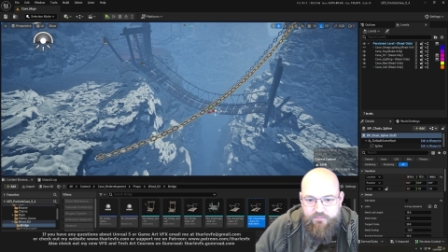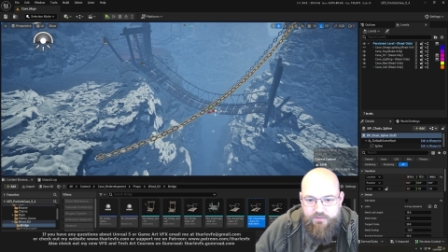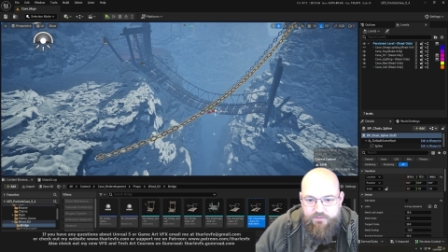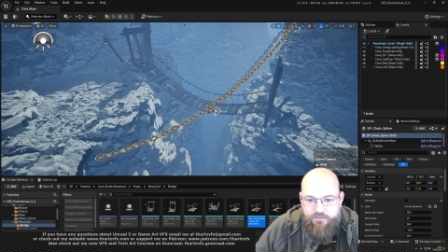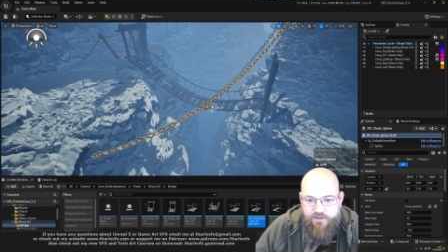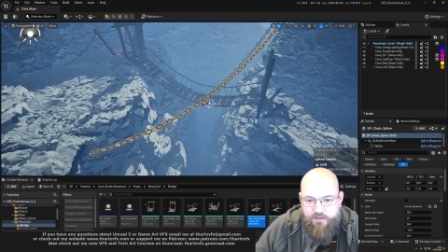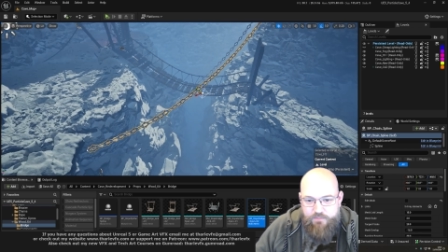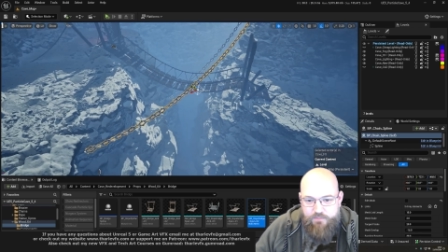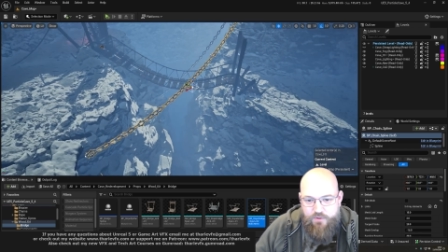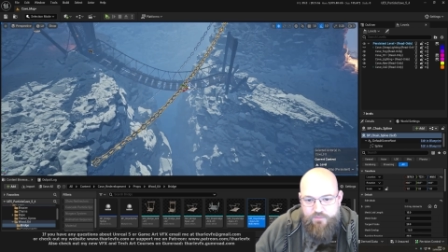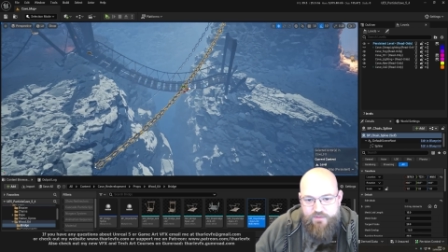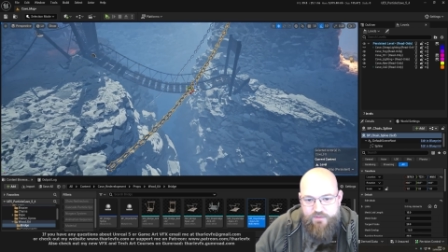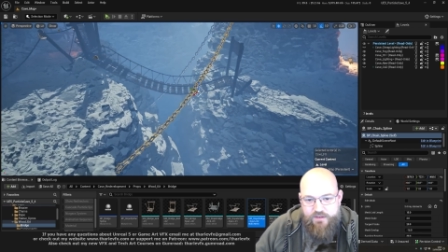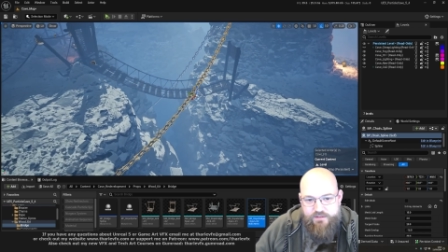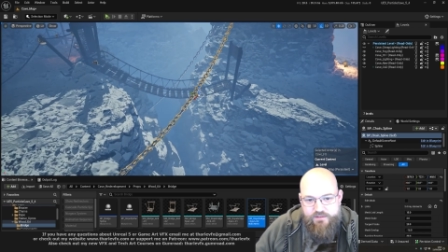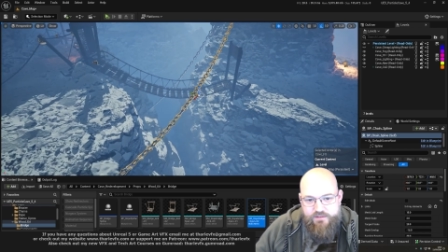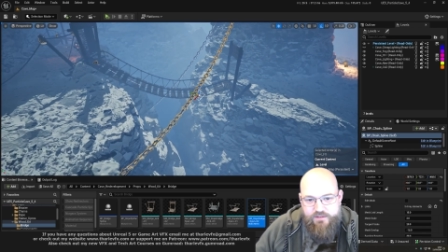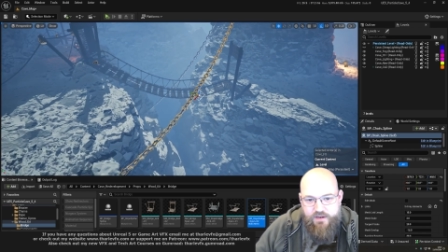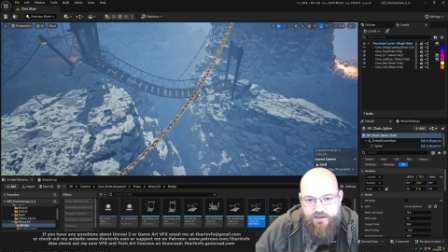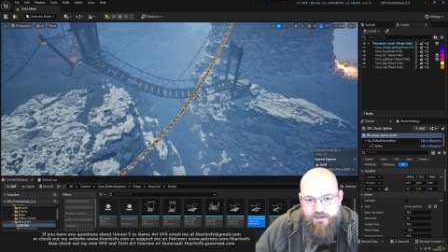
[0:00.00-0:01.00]
If I move
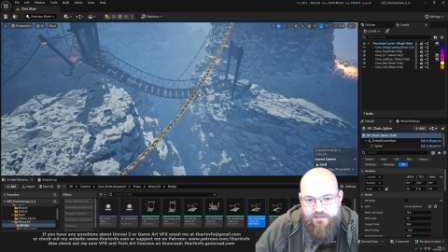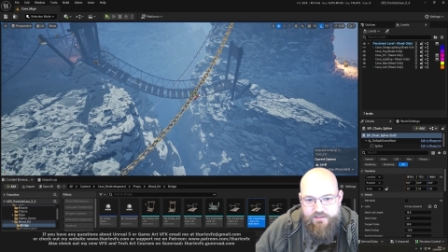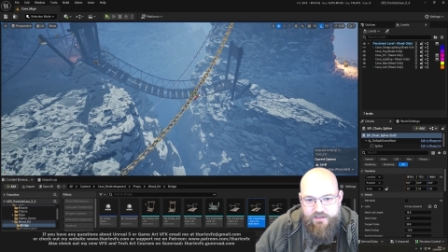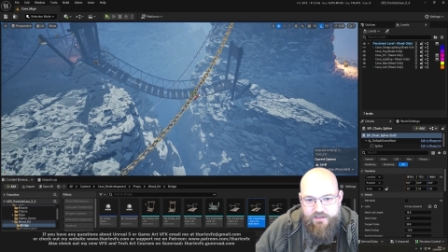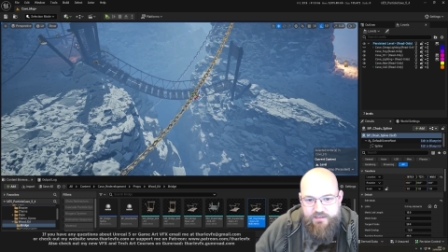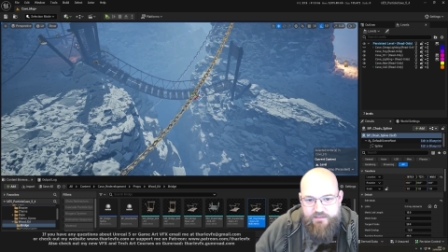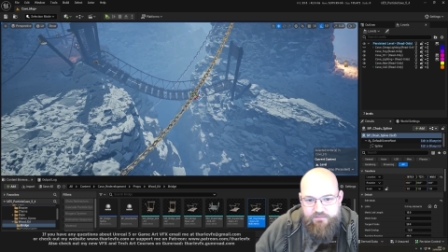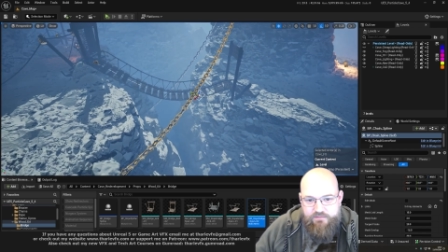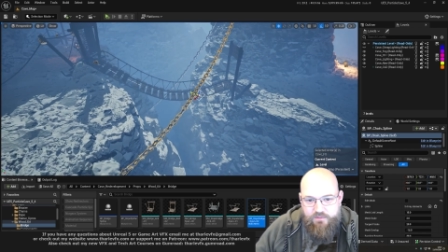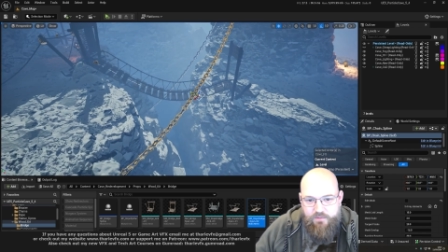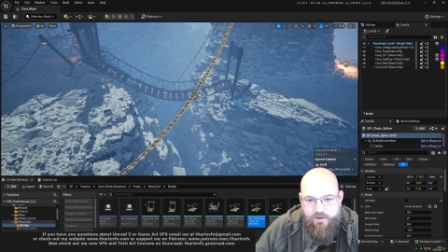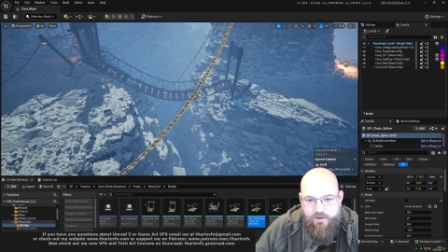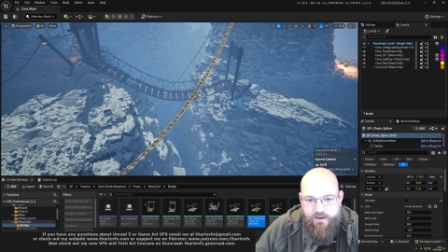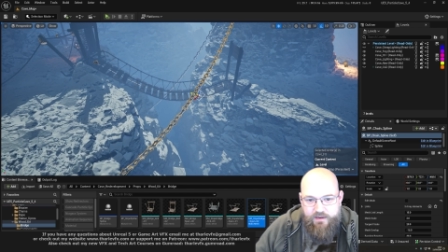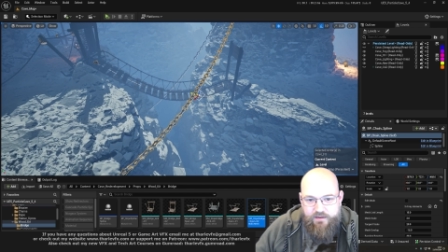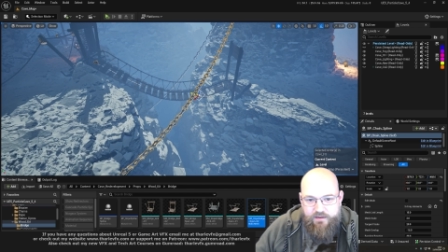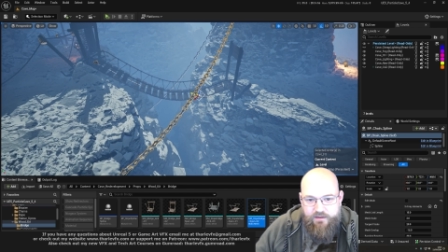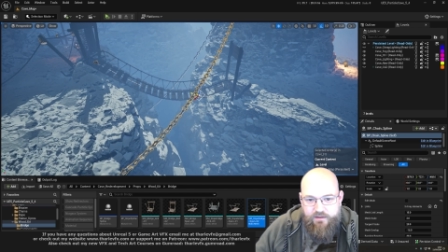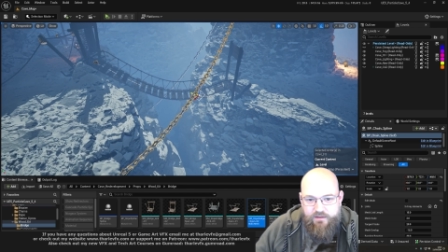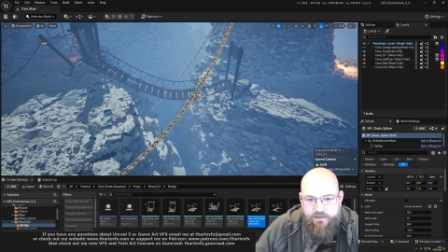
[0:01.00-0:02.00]
this chain center away,